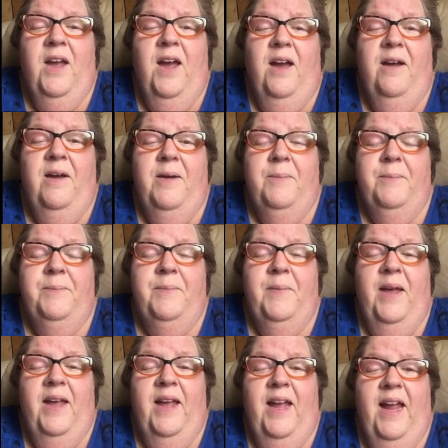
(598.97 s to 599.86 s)

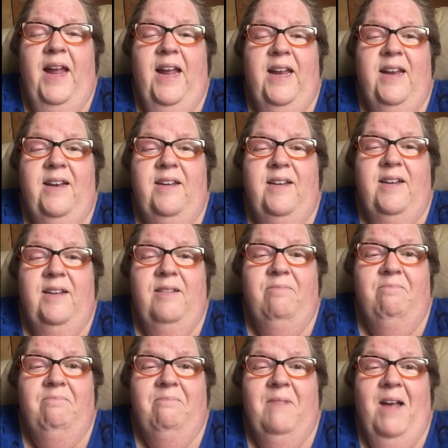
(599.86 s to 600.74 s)
um and
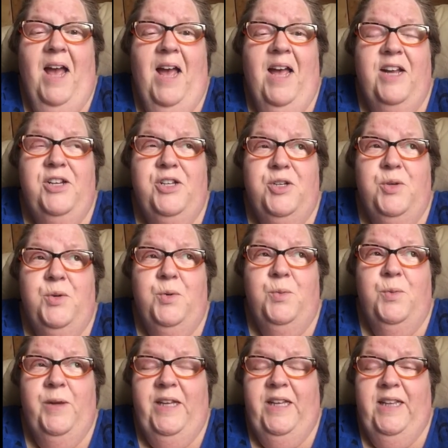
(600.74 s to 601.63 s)
I
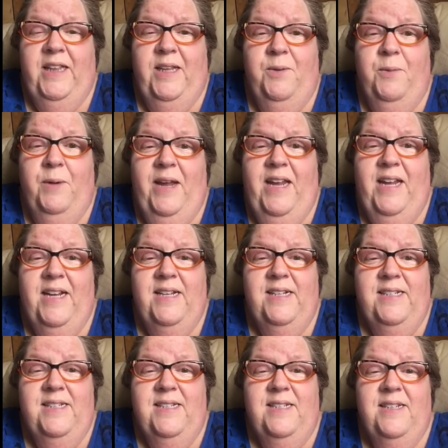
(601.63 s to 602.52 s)
do weekly
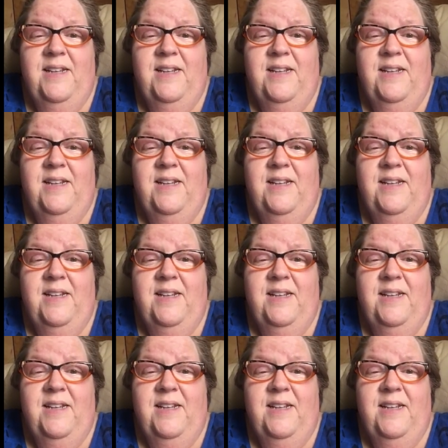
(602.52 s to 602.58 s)
weigh-ins.